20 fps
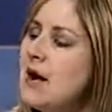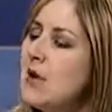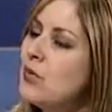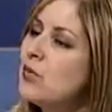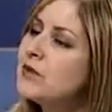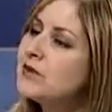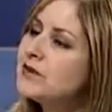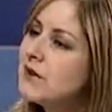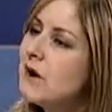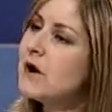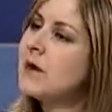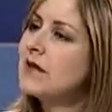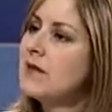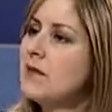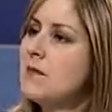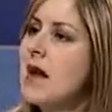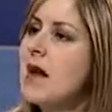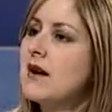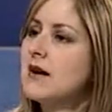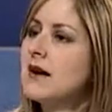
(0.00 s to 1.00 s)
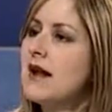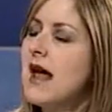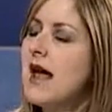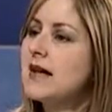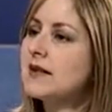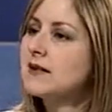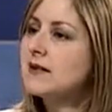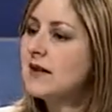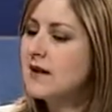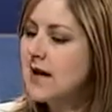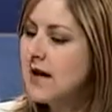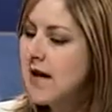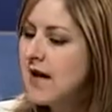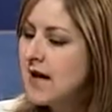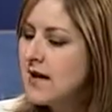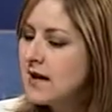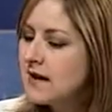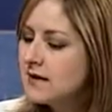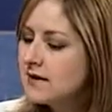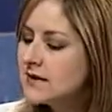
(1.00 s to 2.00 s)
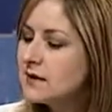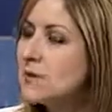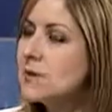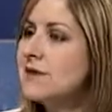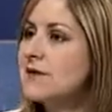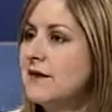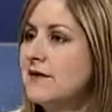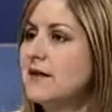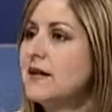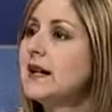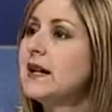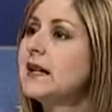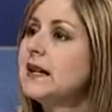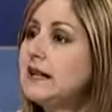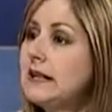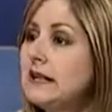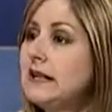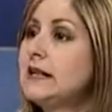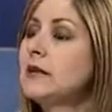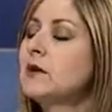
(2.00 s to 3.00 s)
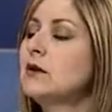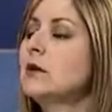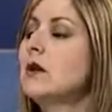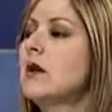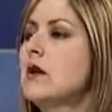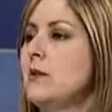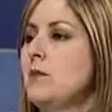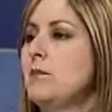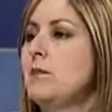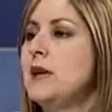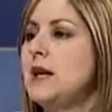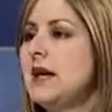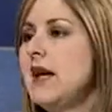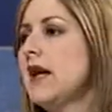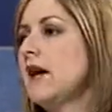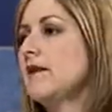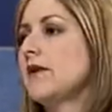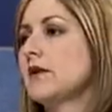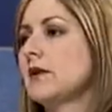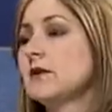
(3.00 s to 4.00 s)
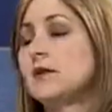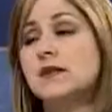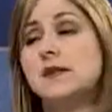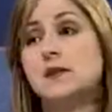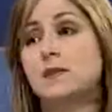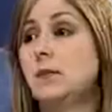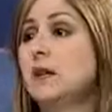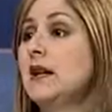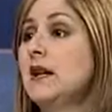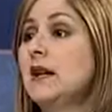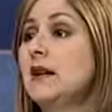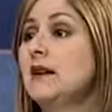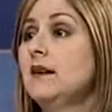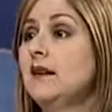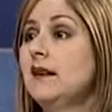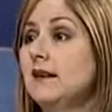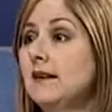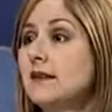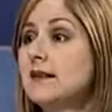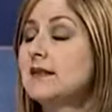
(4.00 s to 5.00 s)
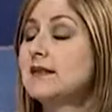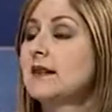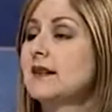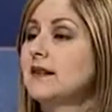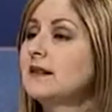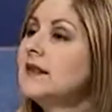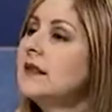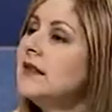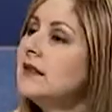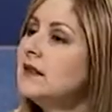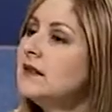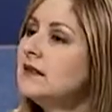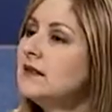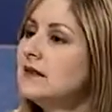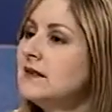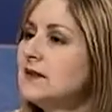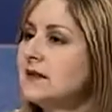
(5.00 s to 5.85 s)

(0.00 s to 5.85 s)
We're talking about it as a specific illegal behavior. Speeding is illegal.